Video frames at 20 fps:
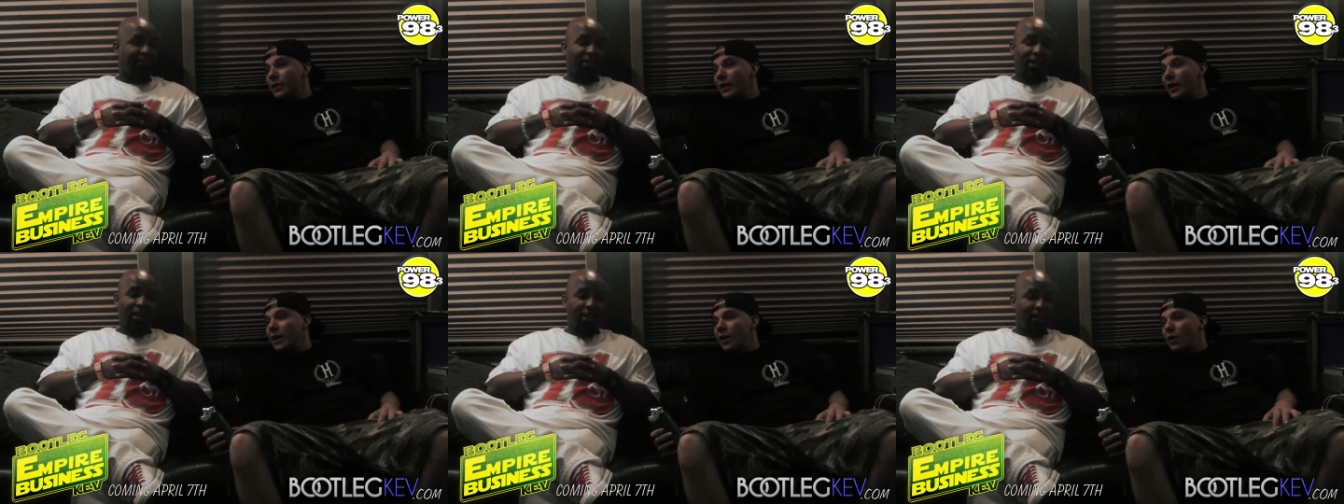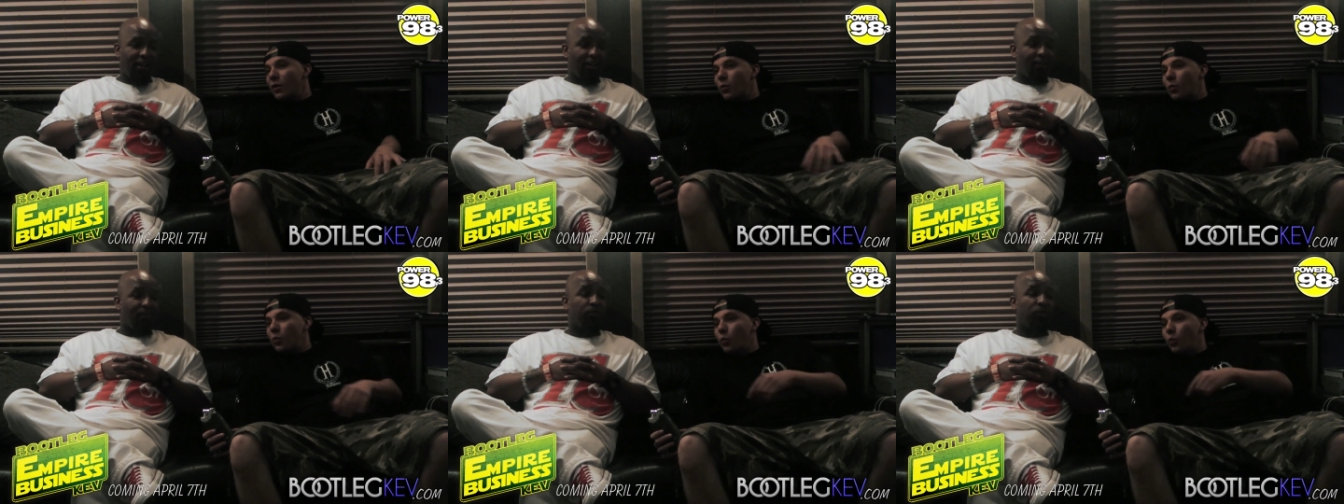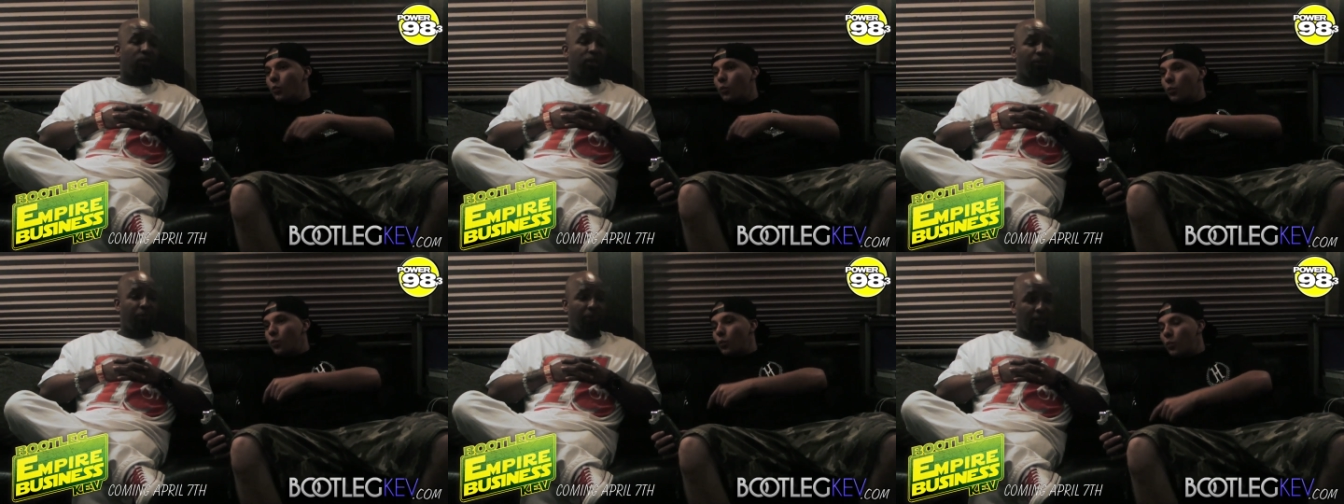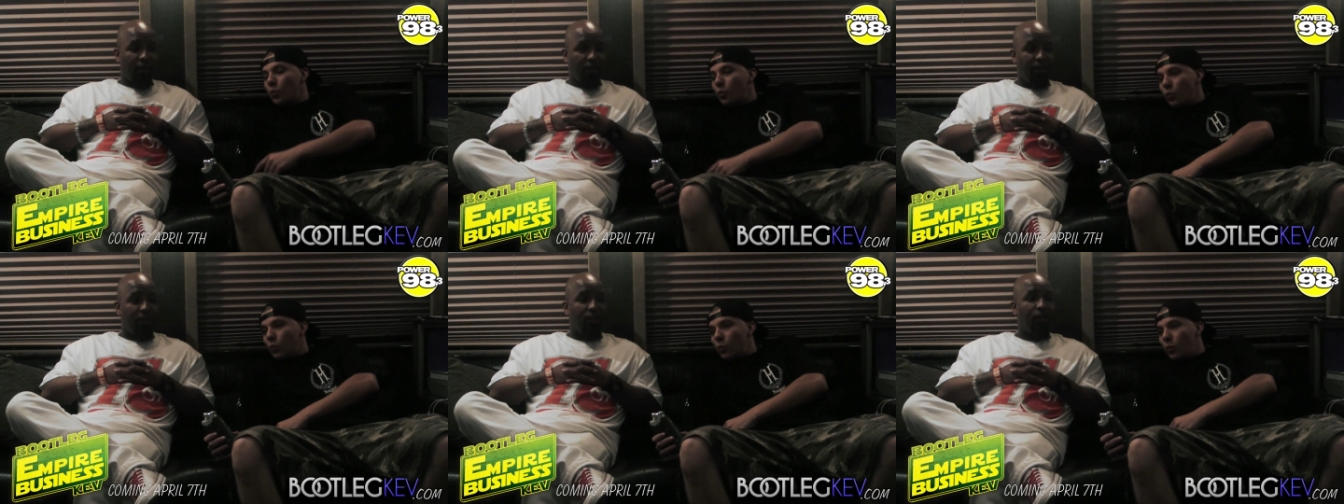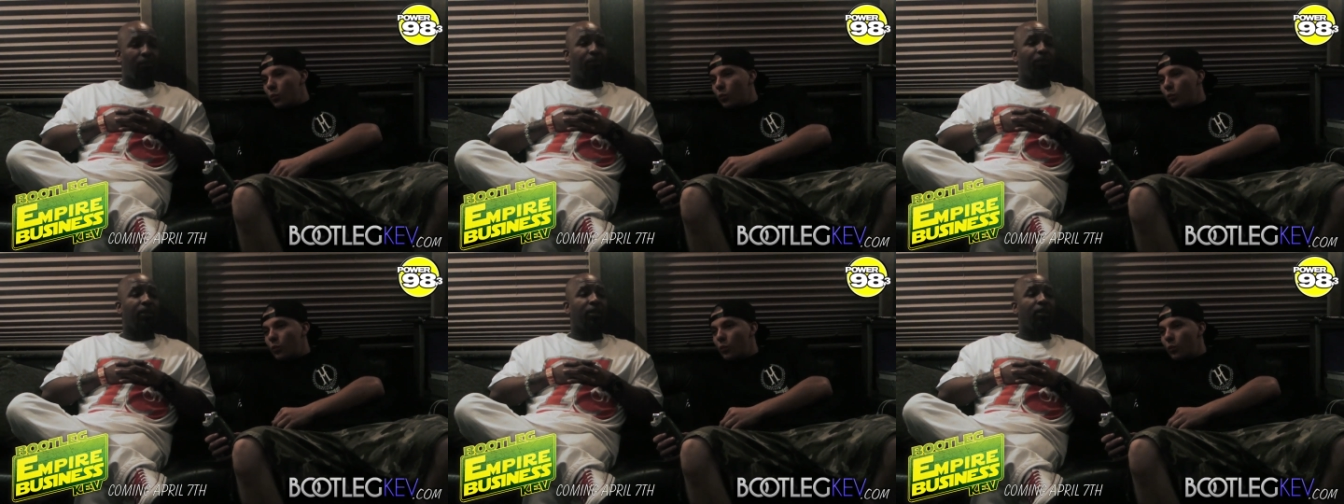yeah, and T Pain
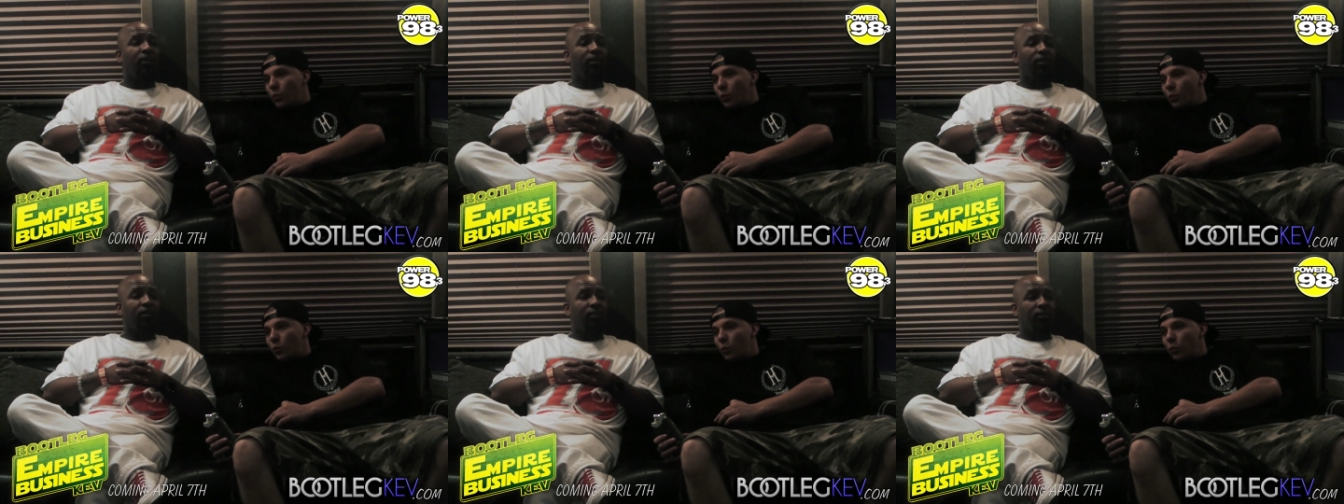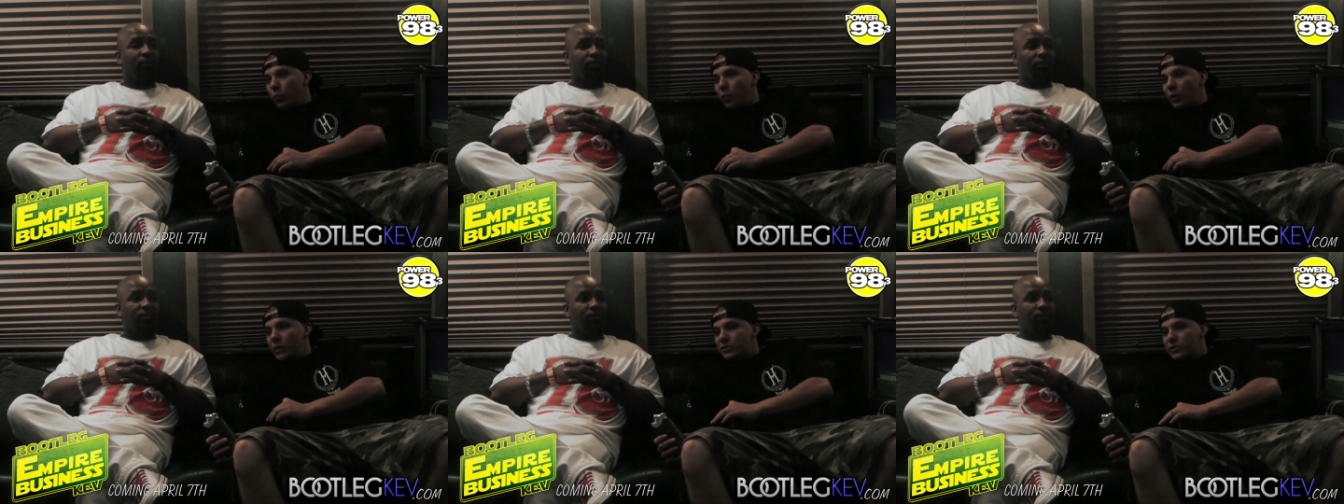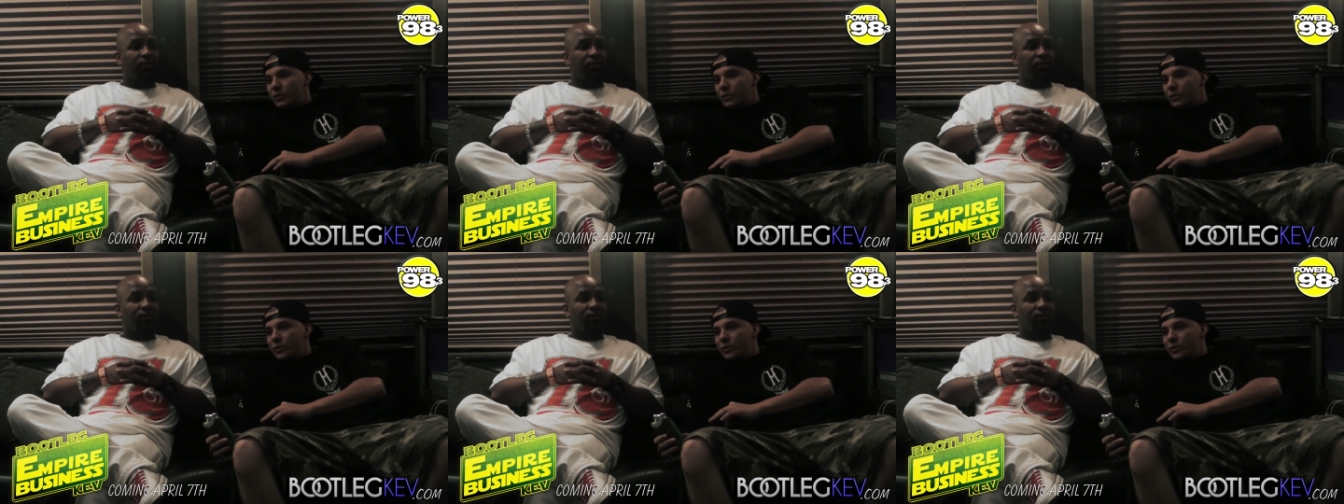helped me. What